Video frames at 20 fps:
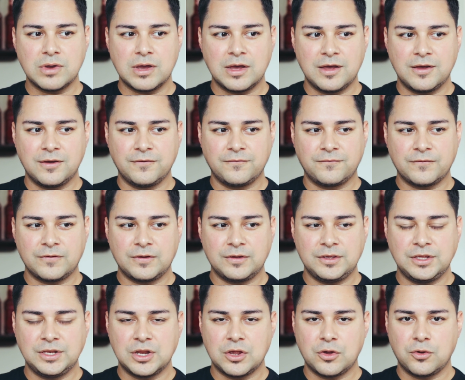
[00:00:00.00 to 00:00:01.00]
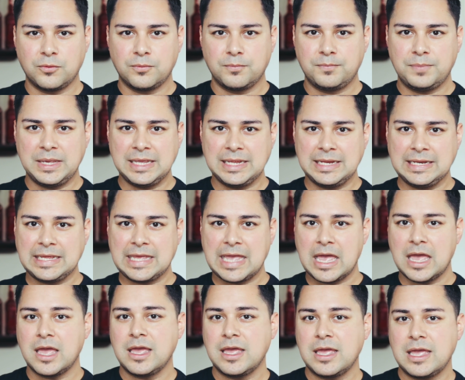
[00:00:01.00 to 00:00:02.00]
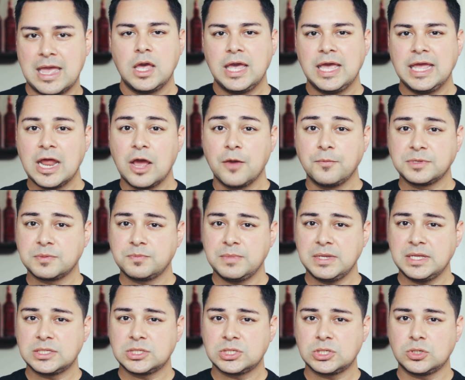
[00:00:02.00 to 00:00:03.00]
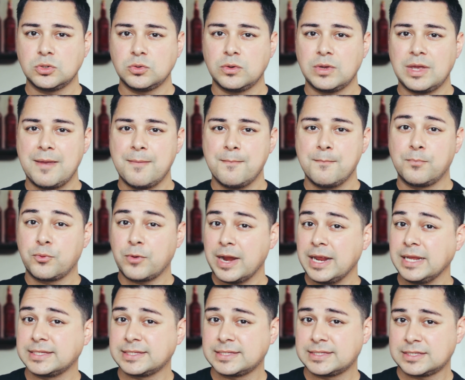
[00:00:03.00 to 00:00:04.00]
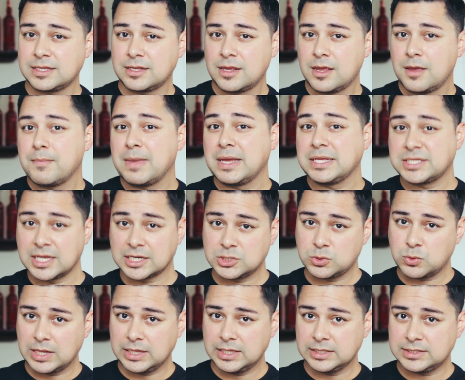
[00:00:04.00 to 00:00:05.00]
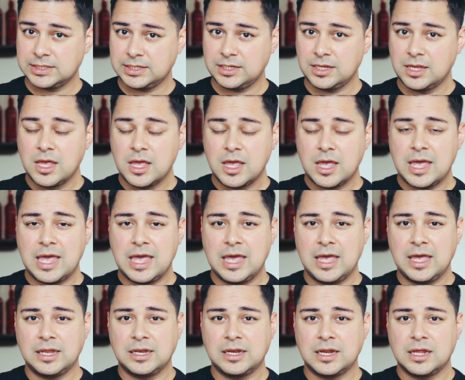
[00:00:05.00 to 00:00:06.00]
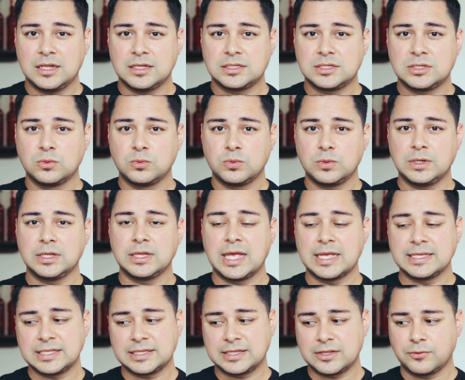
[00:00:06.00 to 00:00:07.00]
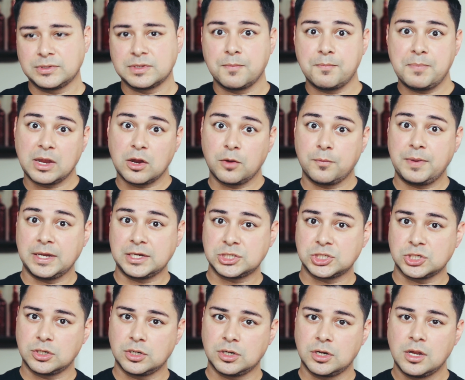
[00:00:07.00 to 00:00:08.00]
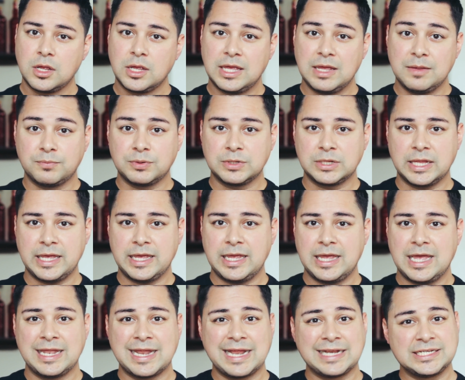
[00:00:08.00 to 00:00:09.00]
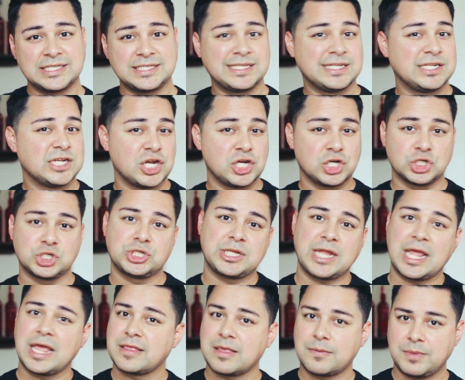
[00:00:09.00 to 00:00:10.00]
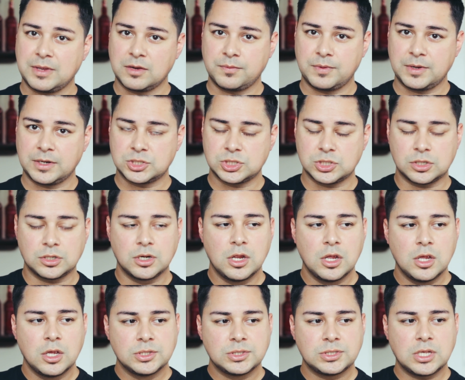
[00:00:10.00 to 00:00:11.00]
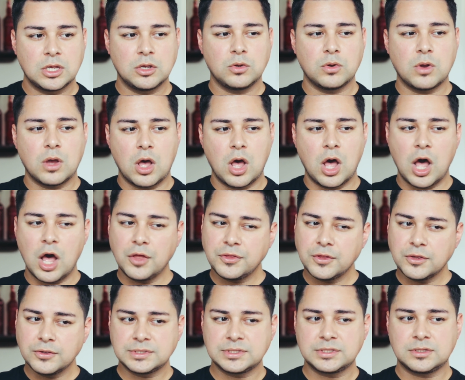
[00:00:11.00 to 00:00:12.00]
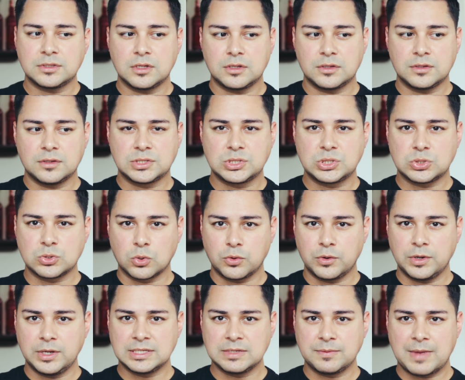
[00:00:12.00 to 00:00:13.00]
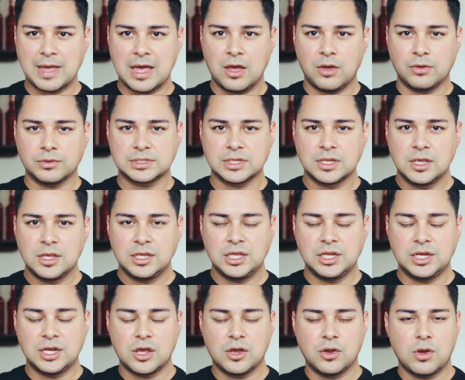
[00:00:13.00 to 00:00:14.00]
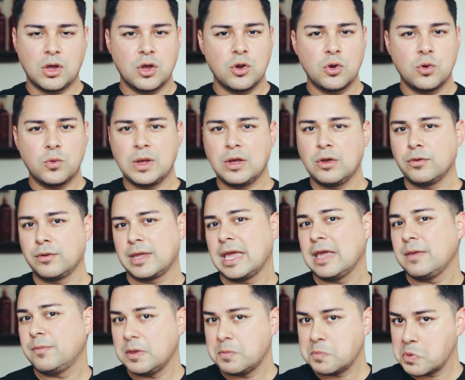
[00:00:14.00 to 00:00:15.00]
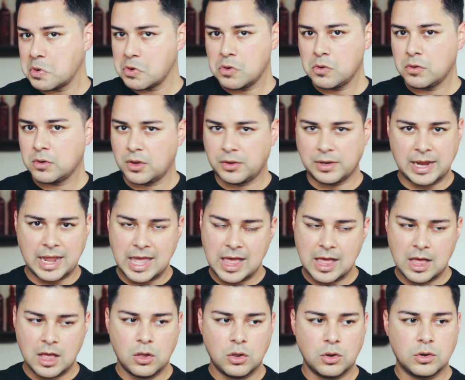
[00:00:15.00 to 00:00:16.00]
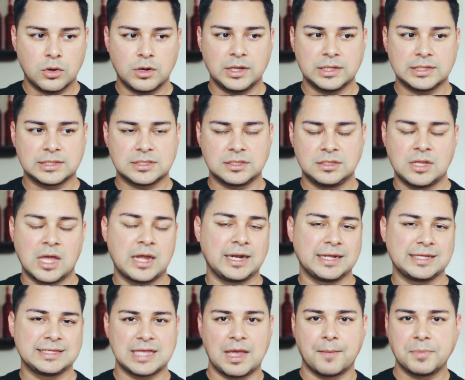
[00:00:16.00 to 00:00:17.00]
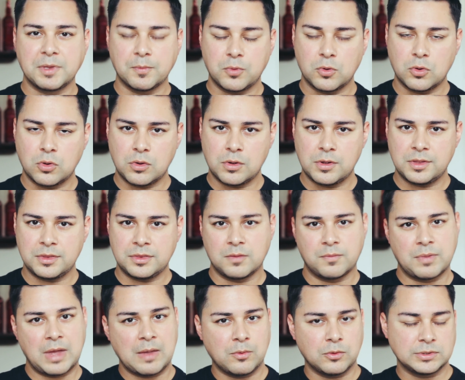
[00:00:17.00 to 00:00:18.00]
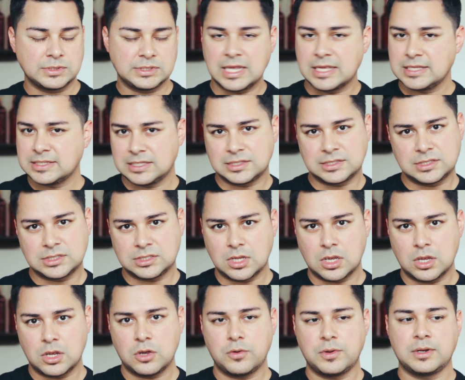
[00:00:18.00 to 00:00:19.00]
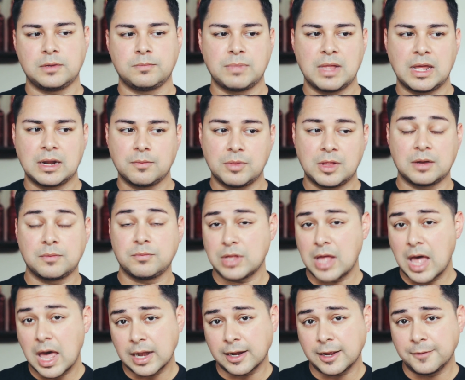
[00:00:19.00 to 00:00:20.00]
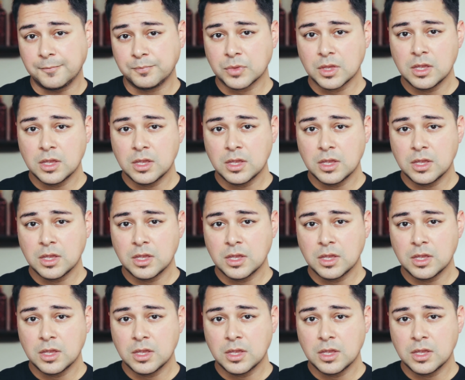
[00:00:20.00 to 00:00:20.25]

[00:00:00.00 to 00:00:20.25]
of being gay. It helps me to embrace my sexuality and to realize that there was a bigger picture in play, and I just didn't understand that bigger picture. So all those stories about gay people go to hell, or it's not acceptable and the Bible says it's so, and blah blah blah blah,